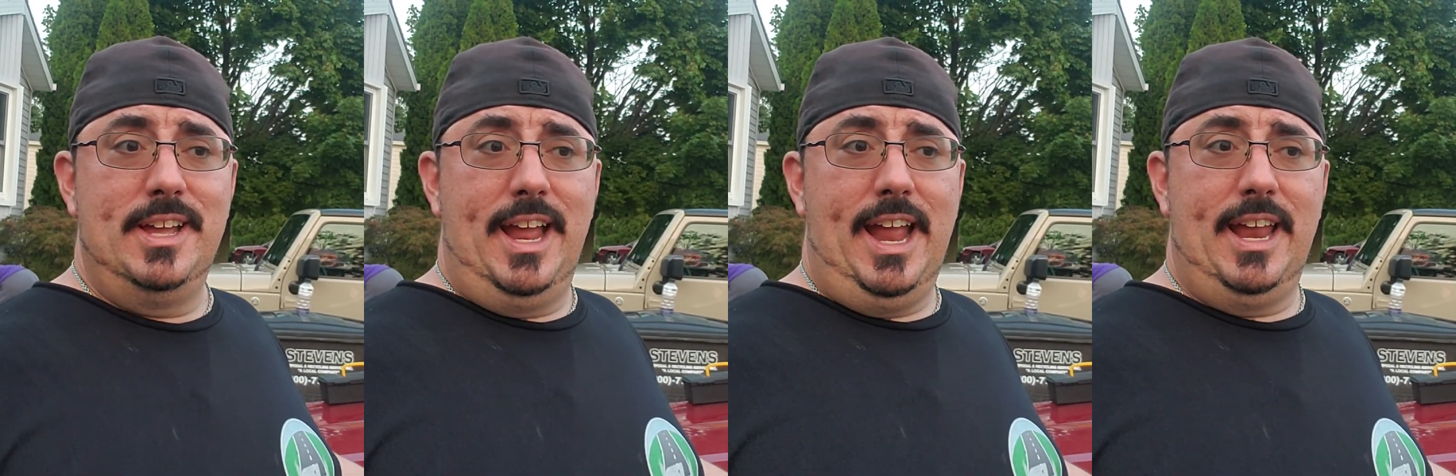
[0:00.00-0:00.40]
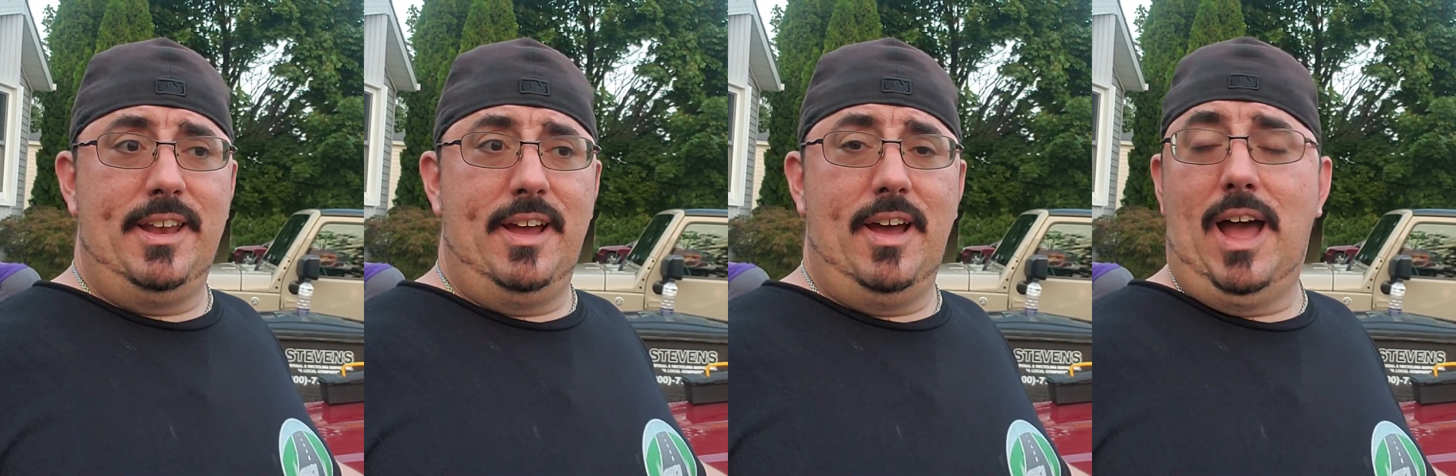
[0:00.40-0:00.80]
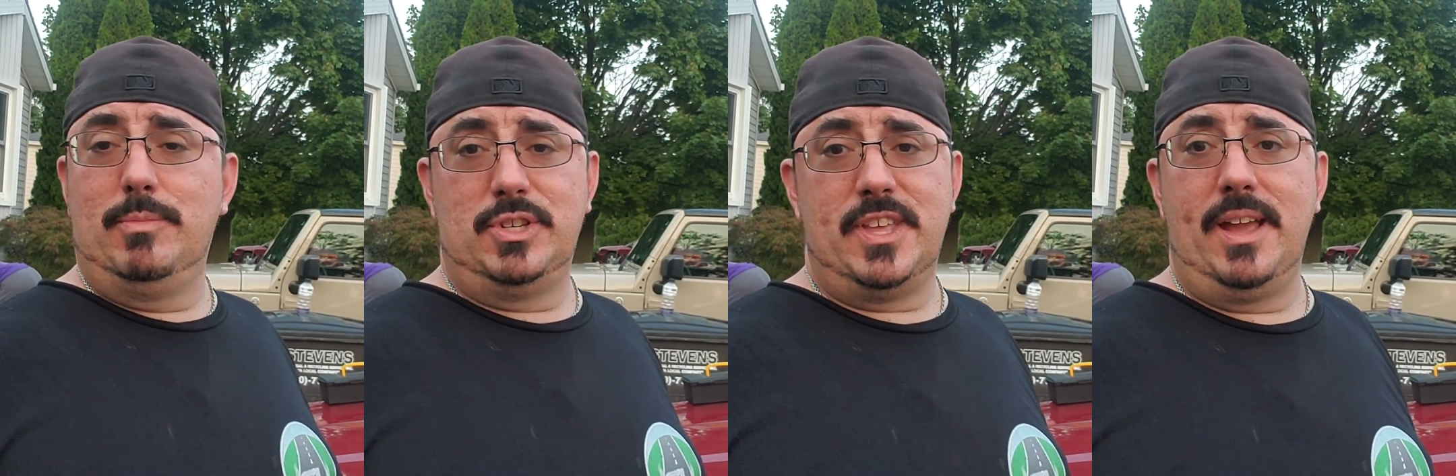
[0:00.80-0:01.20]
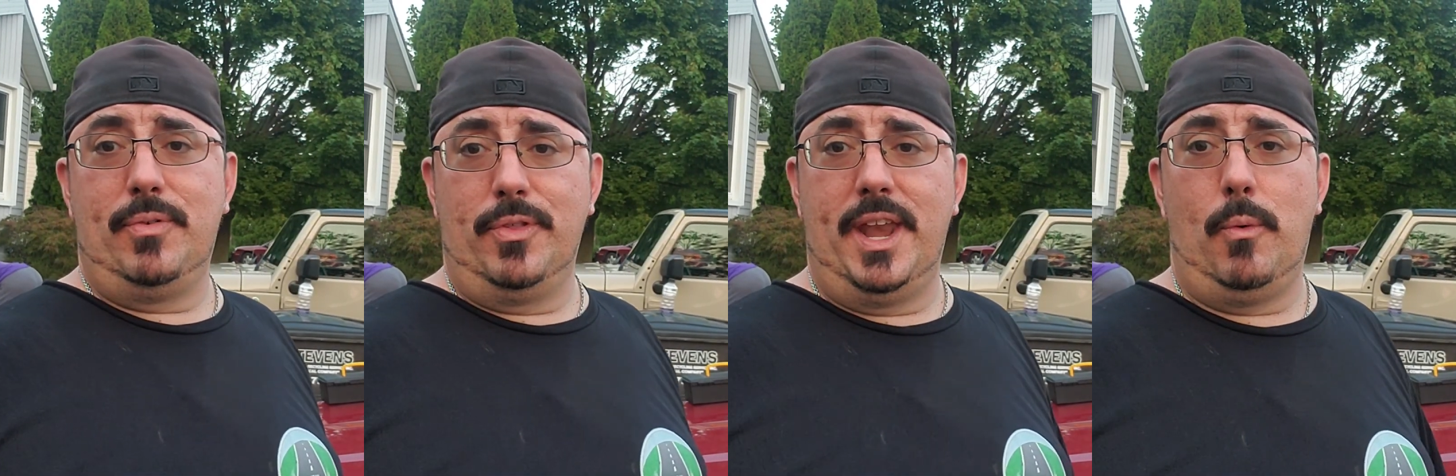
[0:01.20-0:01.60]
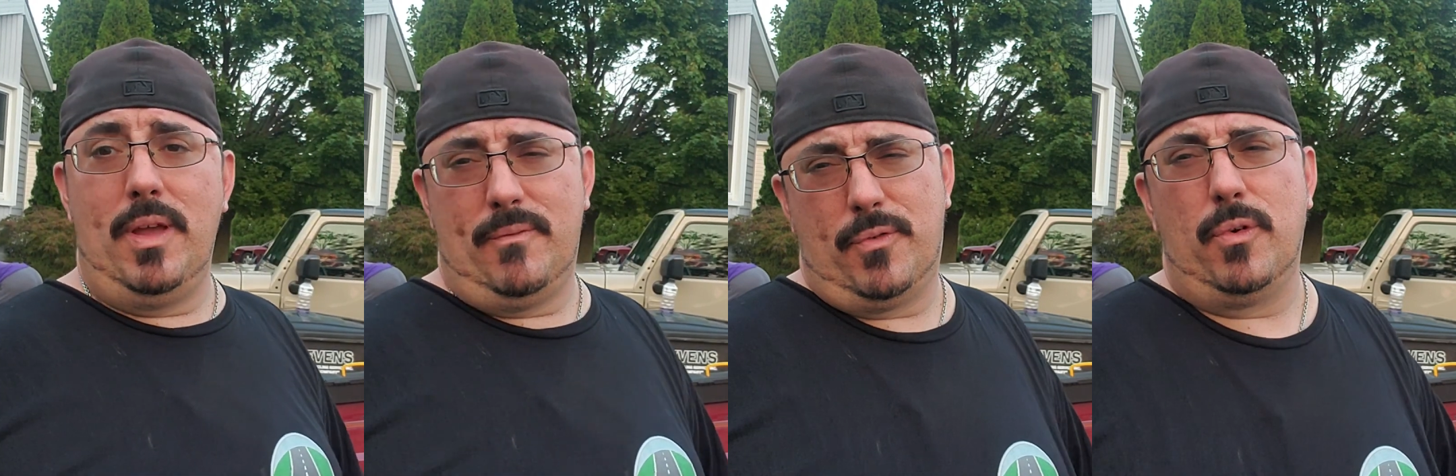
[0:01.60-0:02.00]
and I'm just thankful that it
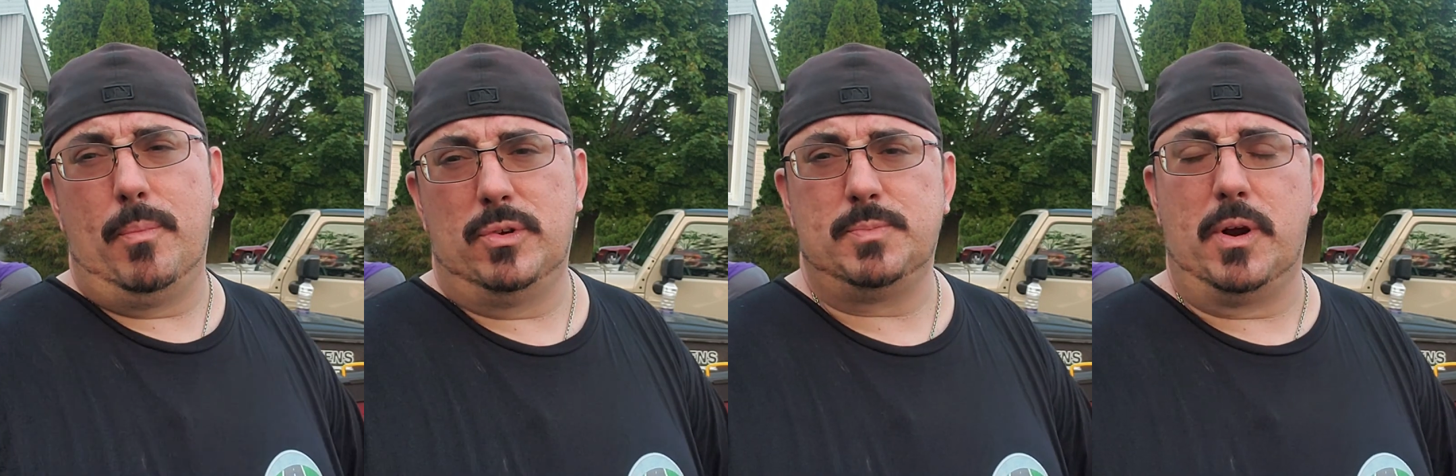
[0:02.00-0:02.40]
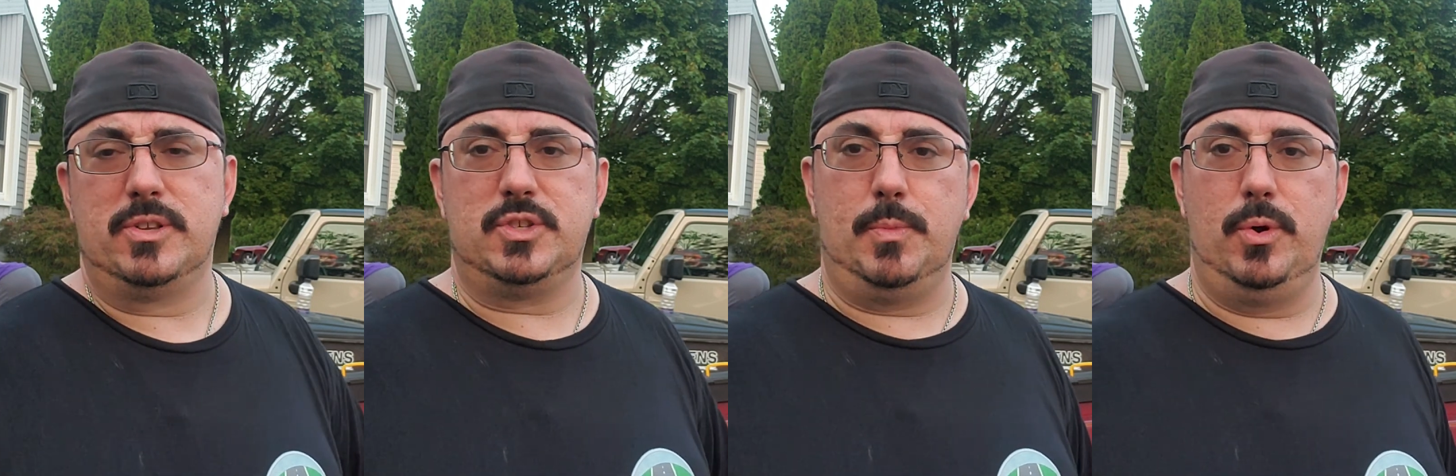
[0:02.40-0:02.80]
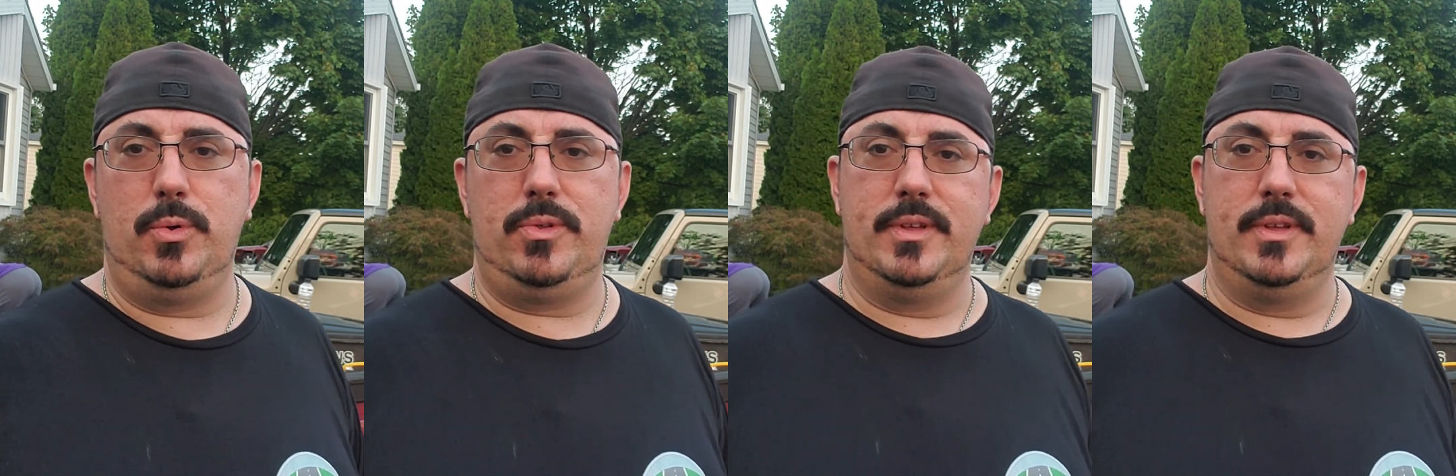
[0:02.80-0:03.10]
went, for the most part, smooth.